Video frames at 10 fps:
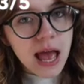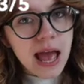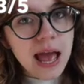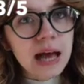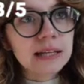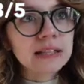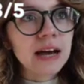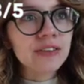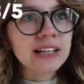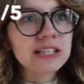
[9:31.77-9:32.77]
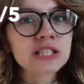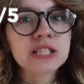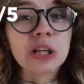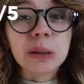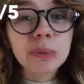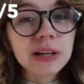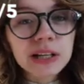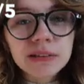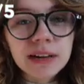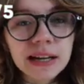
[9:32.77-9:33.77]
And I feel like it's still a pretty
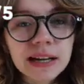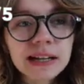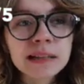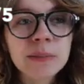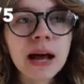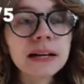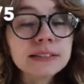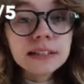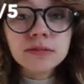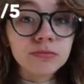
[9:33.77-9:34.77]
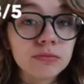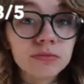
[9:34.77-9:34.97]
good rating because I mean I did